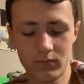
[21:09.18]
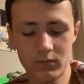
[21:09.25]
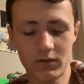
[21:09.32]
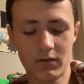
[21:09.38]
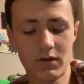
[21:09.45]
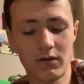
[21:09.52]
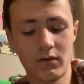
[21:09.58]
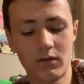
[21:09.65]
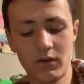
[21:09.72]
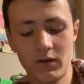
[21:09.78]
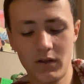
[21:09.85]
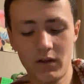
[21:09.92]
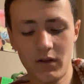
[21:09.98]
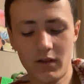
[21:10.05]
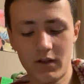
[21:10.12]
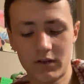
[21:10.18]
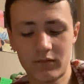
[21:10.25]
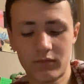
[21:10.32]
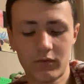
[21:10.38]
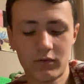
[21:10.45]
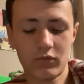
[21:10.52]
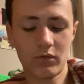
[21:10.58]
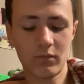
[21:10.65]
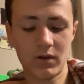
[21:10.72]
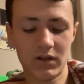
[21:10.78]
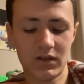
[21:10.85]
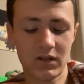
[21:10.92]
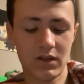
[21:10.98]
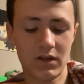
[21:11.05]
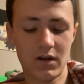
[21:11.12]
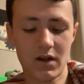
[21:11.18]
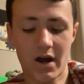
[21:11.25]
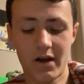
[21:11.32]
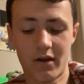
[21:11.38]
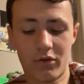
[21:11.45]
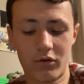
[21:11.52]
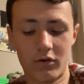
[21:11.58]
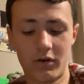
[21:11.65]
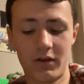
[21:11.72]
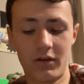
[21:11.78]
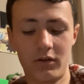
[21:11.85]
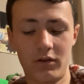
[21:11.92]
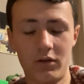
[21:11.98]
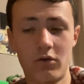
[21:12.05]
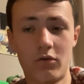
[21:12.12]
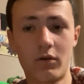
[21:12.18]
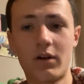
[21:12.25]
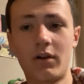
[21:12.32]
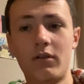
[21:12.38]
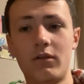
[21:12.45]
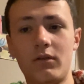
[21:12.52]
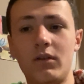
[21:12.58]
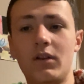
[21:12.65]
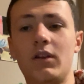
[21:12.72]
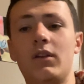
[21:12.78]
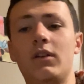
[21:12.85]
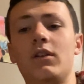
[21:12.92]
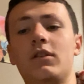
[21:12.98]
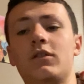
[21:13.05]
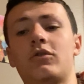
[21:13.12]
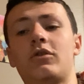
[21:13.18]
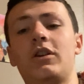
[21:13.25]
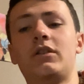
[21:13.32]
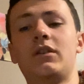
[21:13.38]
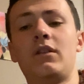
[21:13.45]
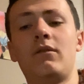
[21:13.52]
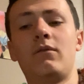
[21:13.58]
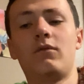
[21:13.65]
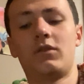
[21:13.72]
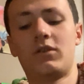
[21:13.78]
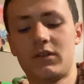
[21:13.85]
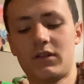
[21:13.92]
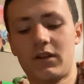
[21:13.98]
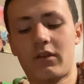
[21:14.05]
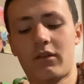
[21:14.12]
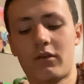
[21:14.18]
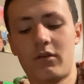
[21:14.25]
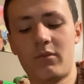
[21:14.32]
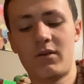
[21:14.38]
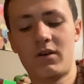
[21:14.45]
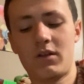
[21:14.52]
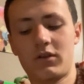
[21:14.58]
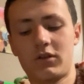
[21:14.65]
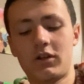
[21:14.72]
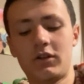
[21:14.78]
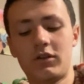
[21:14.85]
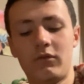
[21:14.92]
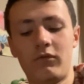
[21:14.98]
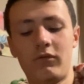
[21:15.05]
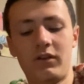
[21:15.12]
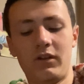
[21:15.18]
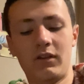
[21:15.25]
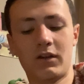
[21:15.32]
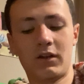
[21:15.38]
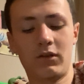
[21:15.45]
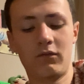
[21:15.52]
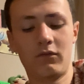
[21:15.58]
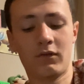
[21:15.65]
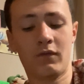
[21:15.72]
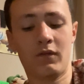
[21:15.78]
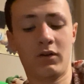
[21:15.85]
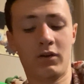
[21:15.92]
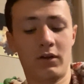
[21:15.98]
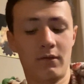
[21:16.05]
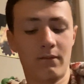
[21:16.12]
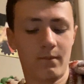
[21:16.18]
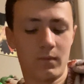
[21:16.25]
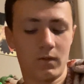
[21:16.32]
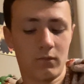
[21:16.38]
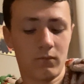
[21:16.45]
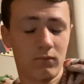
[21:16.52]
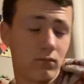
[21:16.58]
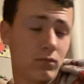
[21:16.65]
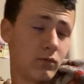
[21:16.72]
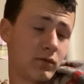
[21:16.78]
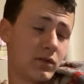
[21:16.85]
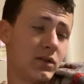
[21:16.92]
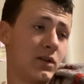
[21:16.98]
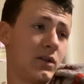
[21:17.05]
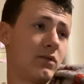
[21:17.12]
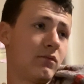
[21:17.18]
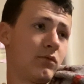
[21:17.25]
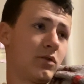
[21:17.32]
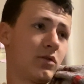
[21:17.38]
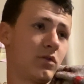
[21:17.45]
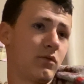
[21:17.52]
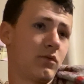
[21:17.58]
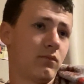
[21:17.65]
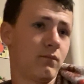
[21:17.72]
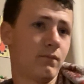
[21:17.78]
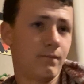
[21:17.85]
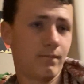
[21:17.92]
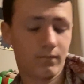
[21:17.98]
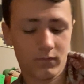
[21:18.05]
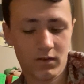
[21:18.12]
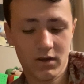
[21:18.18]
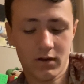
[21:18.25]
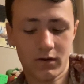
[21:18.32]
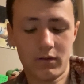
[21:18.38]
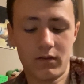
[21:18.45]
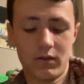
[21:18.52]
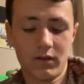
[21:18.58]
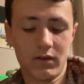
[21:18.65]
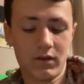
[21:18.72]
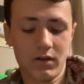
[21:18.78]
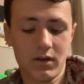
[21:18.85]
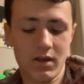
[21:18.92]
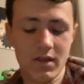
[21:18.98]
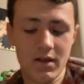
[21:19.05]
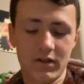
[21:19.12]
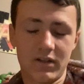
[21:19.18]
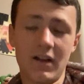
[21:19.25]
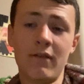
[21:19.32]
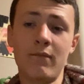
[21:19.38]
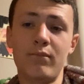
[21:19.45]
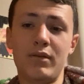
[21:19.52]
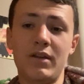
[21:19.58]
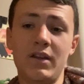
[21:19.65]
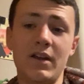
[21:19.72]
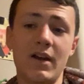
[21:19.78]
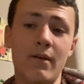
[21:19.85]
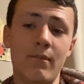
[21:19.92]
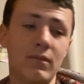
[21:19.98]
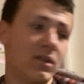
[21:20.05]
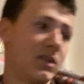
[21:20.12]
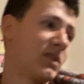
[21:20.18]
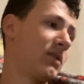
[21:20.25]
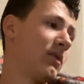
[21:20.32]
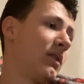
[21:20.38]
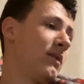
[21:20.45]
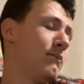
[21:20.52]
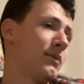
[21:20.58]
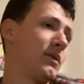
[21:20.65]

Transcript: And then that's for 20 minutes. And then 9:30 yoga, stretching, which is like 30-minute stretching routine that I do every night or most nights, which, yeah. And then 10 p.m. sleep.